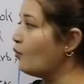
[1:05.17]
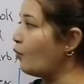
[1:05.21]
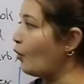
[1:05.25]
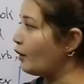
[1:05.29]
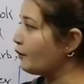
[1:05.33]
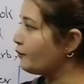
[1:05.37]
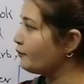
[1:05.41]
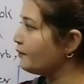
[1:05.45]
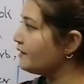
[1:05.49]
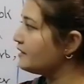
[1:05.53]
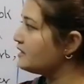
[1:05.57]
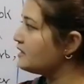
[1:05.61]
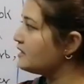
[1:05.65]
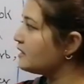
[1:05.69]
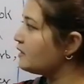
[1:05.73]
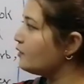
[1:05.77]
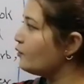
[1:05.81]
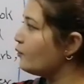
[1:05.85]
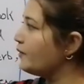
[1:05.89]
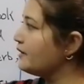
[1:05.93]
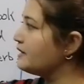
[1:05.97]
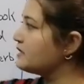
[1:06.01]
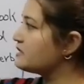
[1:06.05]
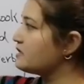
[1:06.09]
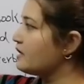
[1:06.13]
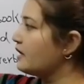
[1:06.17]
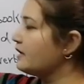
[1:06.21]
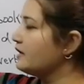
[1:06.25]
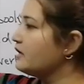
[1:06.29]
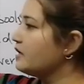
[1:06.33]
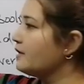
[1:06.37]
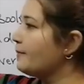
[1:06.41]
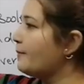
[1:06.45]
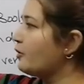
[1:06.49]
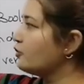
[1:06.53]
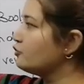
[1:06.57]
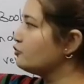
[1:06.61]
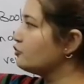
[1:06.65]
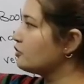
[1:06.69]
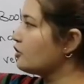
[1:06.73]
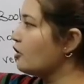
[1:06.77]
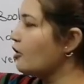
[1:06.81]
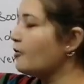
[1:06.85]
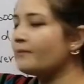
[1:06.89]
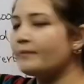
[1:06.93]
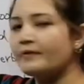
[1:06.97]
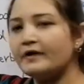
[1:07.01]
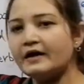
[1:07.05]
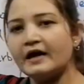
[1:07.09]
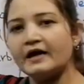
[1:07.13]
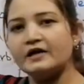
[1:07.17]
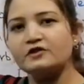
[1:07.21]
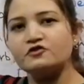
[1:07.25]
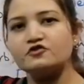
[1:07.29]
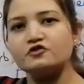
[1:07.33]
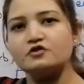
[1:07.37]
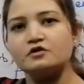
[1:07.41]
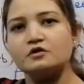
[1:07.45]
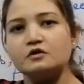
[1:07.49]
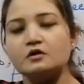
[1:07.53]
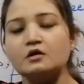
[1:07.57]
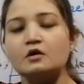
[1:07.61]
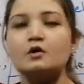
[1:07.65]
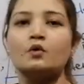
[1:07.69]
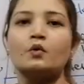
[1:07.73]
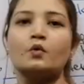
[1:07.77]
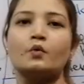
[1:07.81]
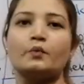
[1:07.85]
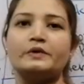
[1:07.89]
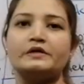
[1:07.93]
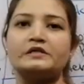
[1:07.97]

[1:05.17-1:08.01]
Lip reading: What we did, we studied about the comprehension,